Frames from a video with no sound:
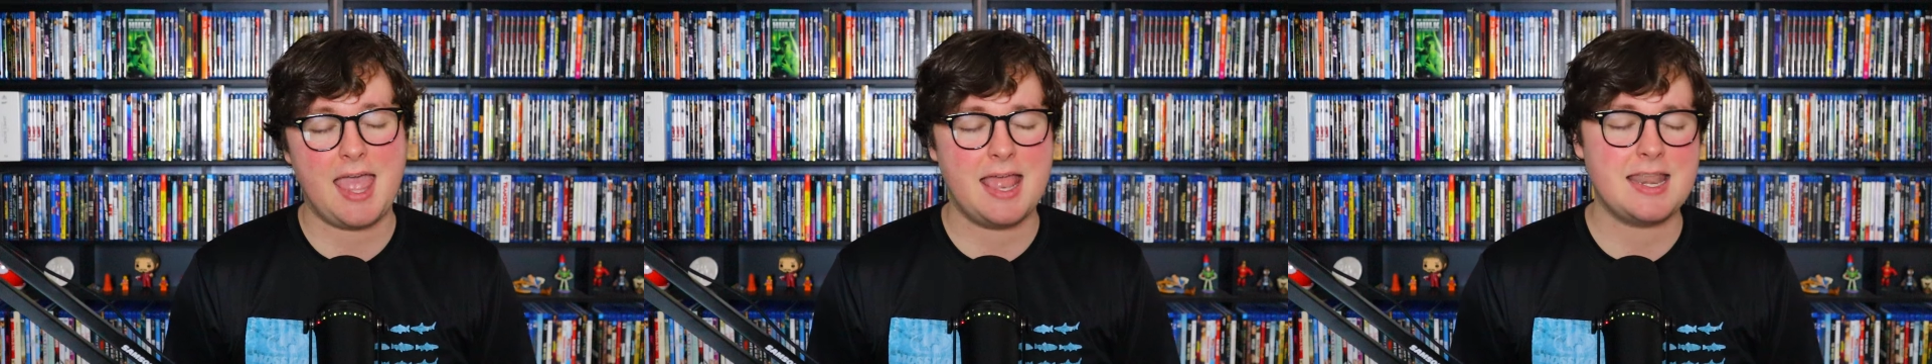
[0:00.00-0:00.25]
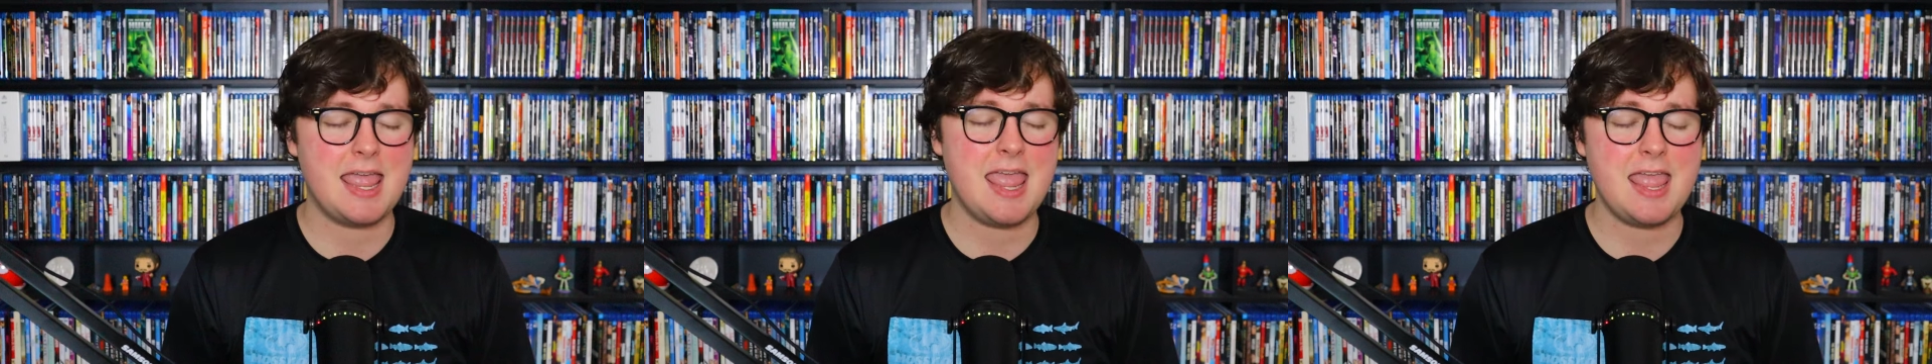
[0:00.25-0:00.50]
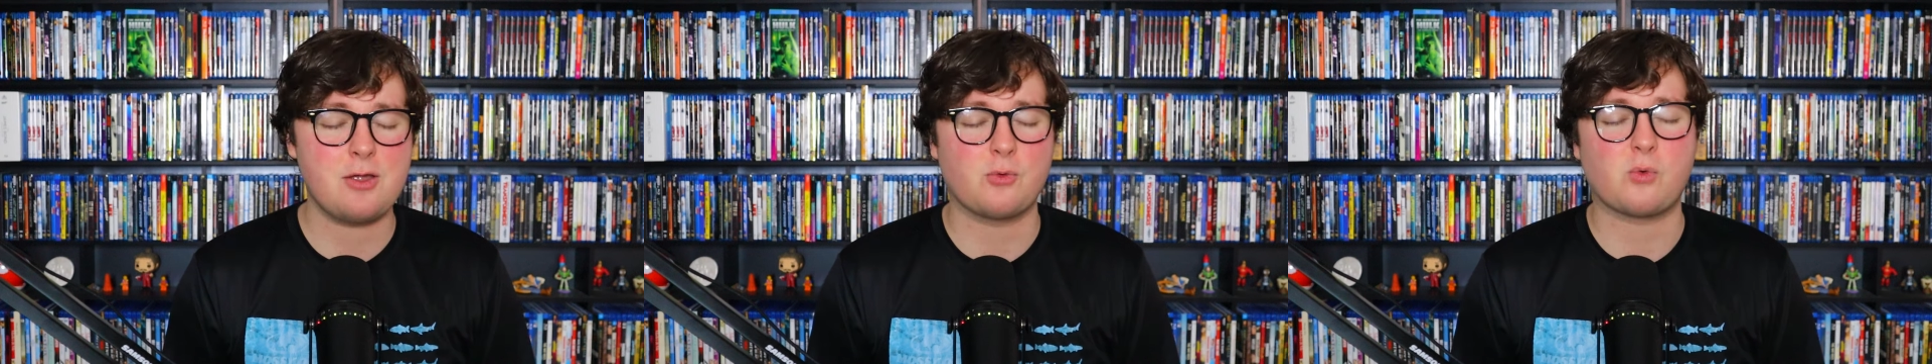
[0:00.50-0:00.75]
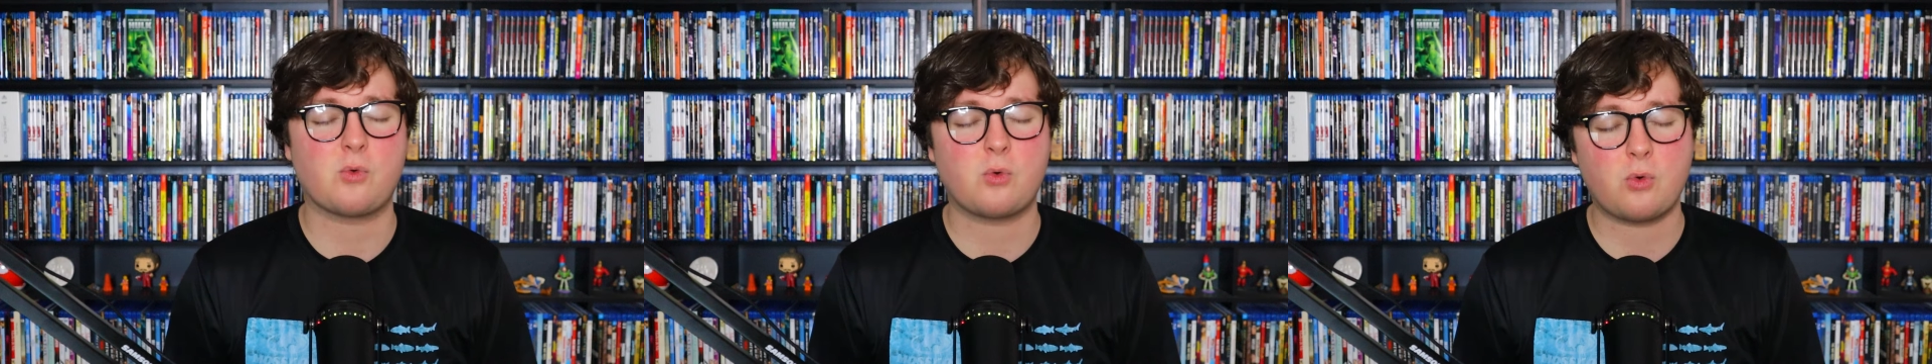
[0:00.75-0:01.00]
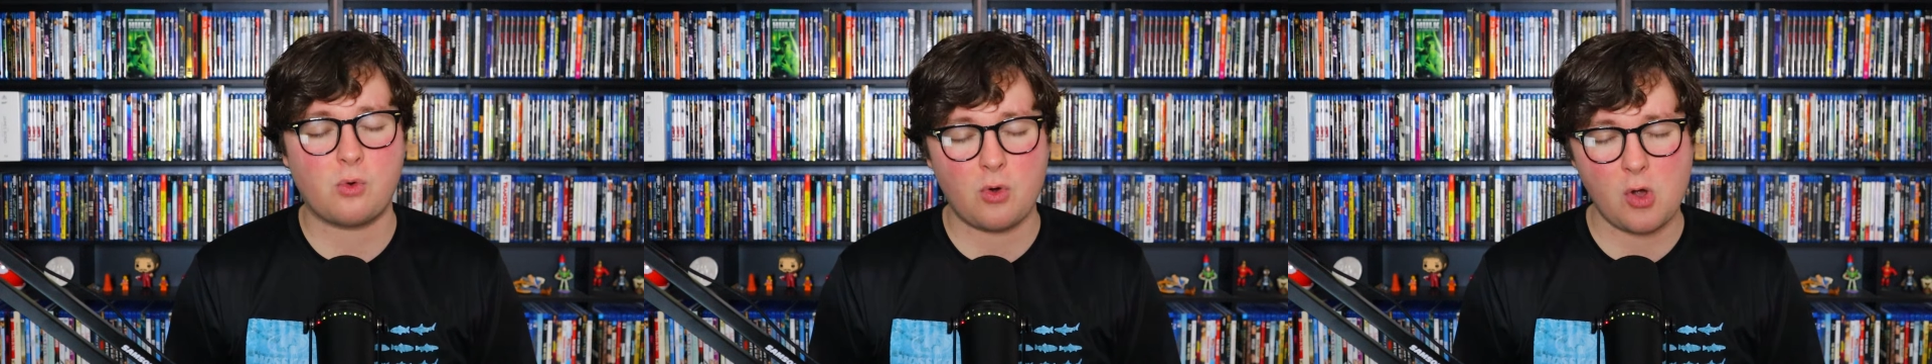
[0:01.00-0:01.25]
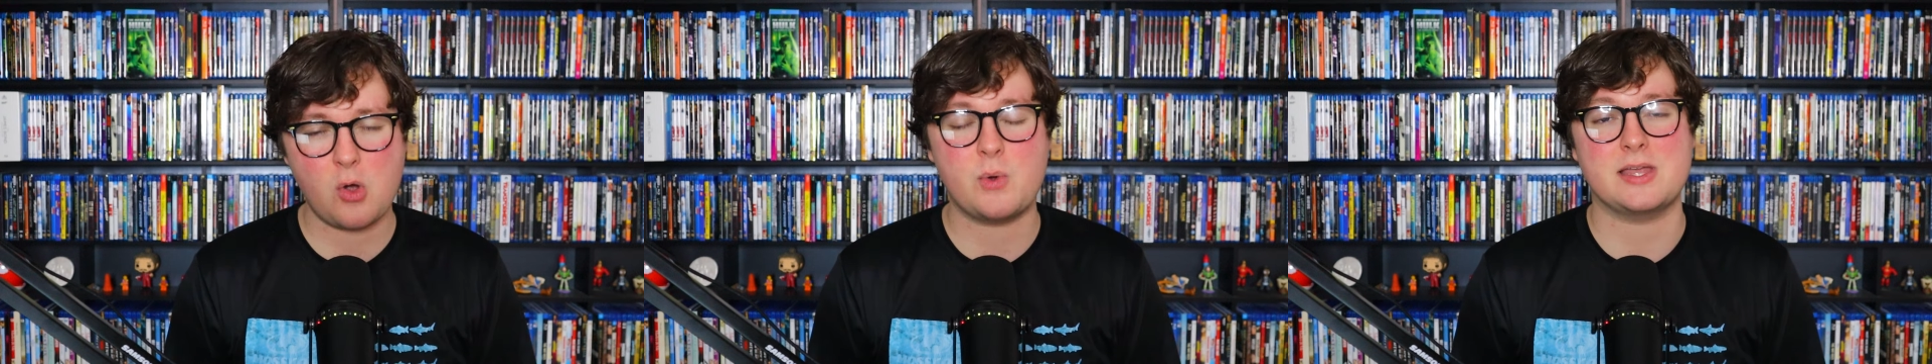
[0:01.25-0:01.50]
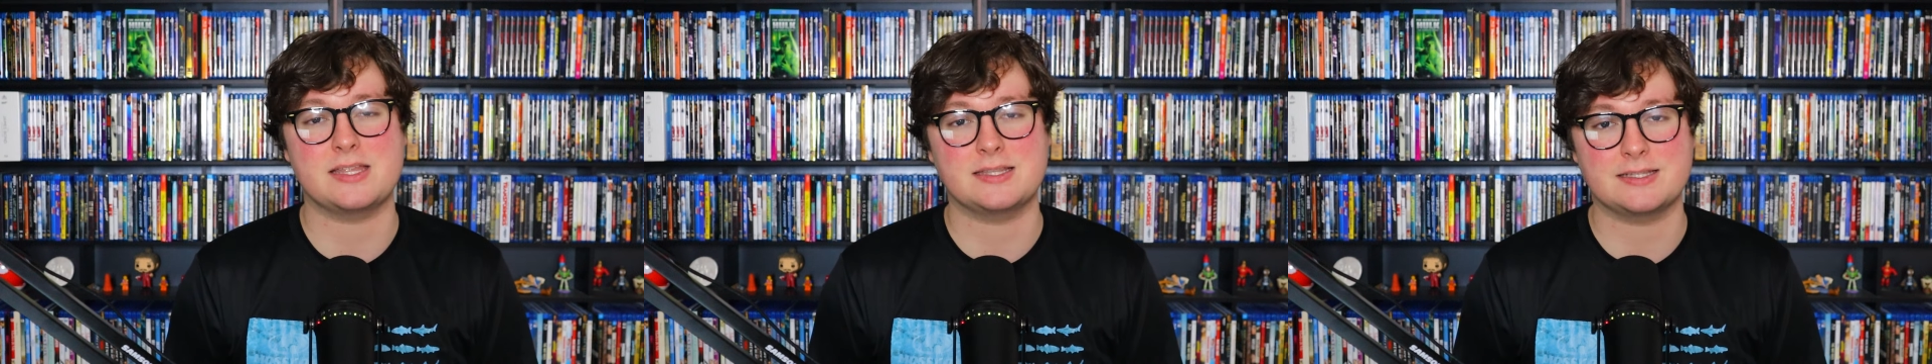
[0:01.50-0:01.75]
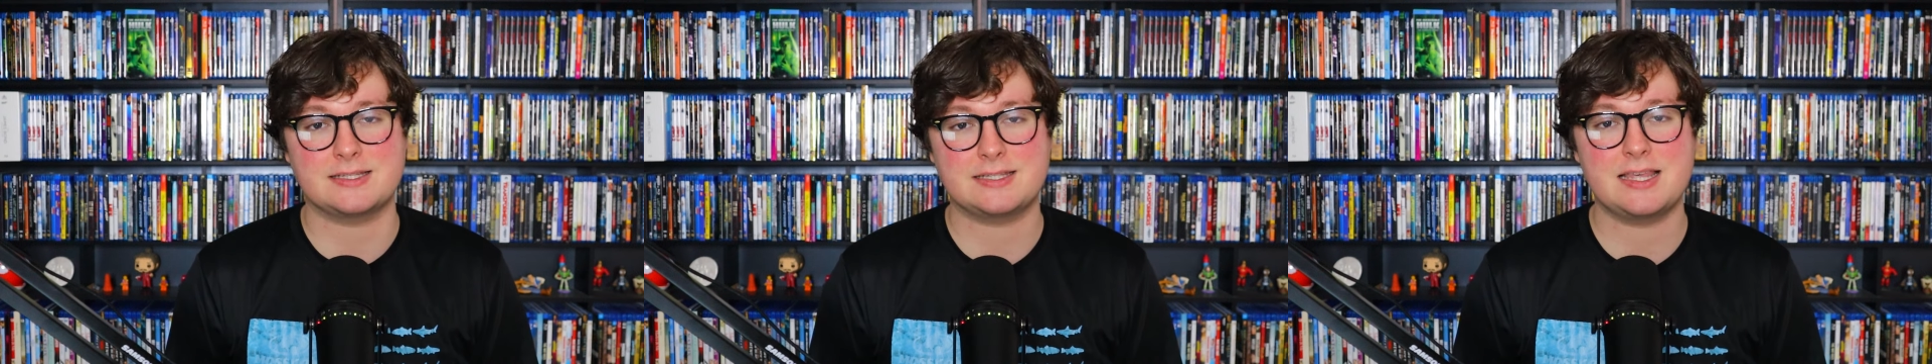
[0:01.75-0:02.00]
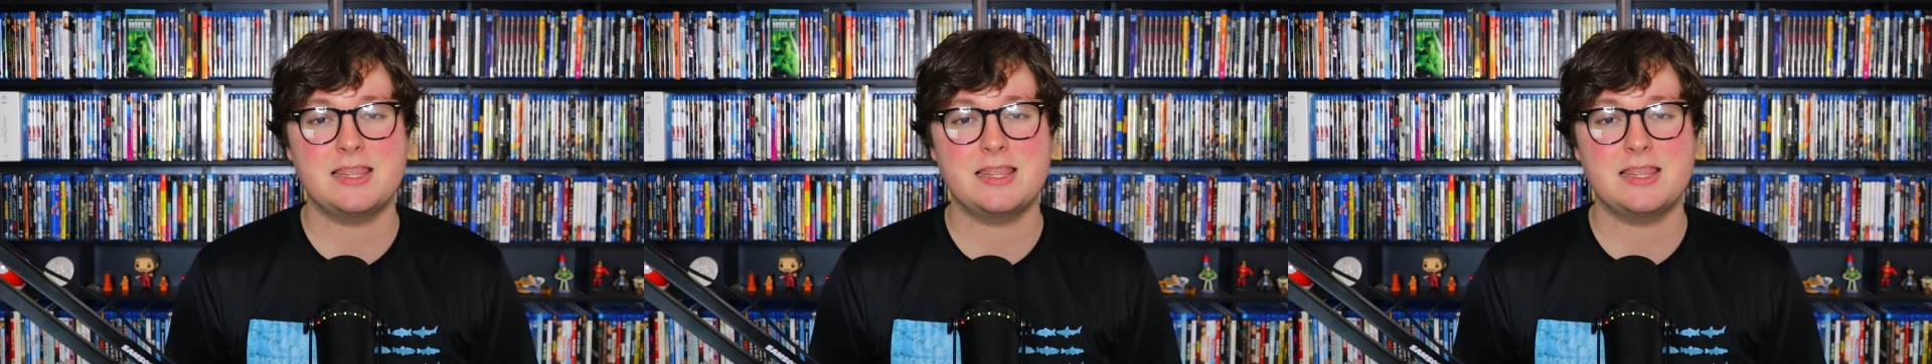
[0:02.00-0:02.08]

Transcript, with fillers: and it ruins